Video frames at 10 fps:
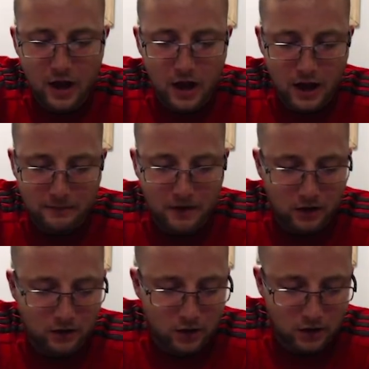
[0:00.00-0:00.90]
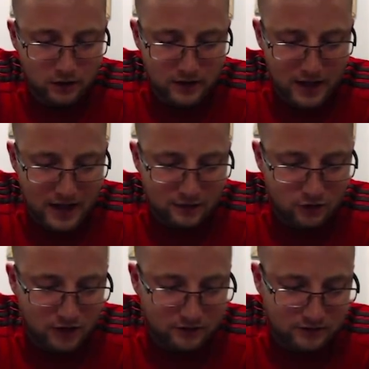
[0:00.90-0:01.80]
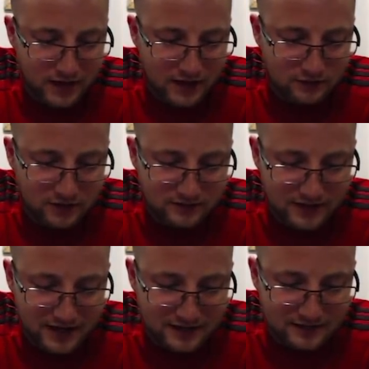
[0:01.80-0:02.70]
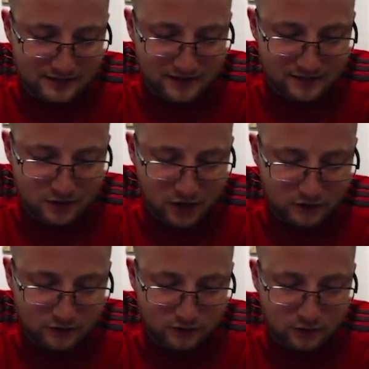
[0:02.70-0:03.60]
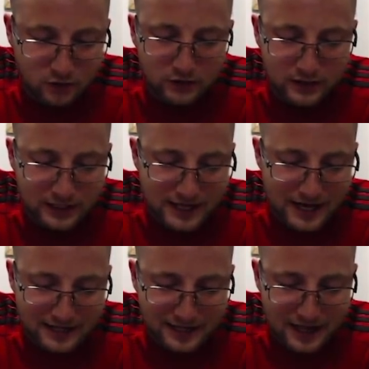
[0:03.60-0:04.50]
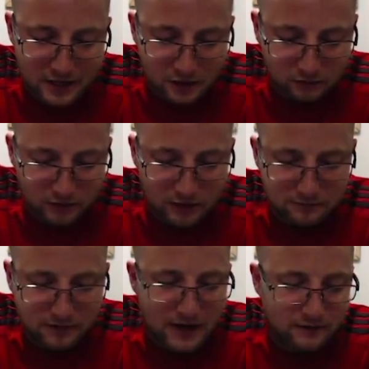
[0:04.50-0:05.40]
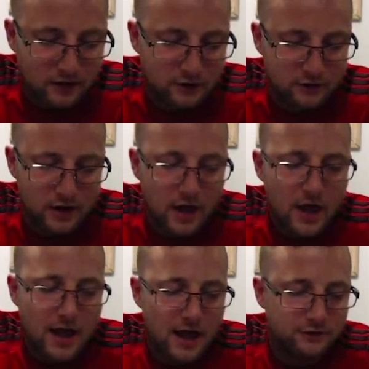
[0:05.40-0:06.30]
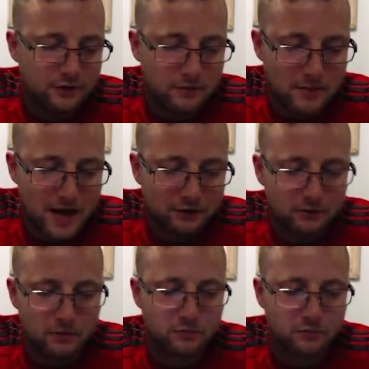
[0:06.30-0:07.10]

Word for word: um, along the end, you got Sanchez 97, you got Sterling 98 overall, 500 as your maximum